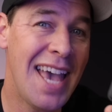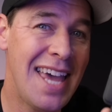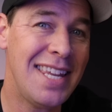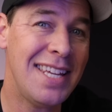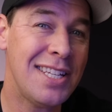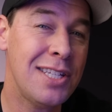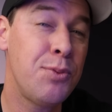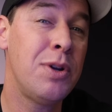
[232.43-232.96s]

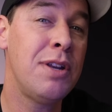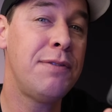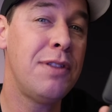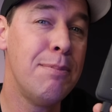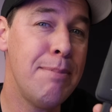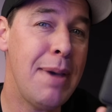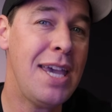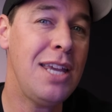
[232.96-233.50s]
edit is one of the
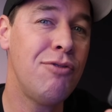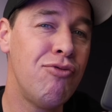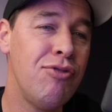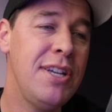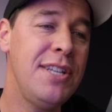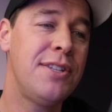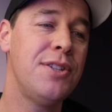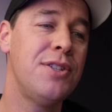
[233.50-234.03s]
main
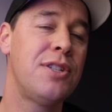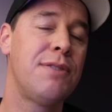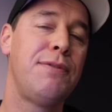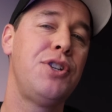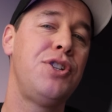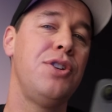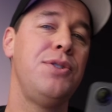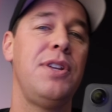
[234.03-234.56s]
reasons
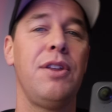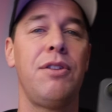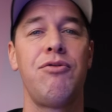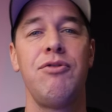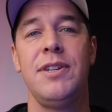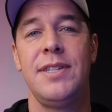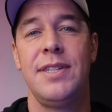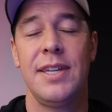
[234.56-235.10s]
for shooting
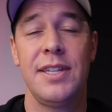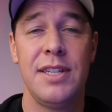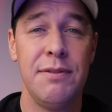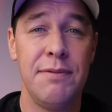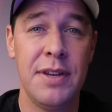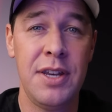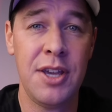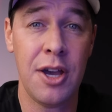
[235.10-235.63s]
360
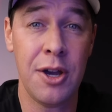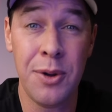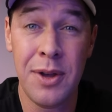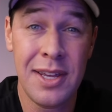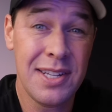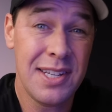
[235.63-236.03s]
video.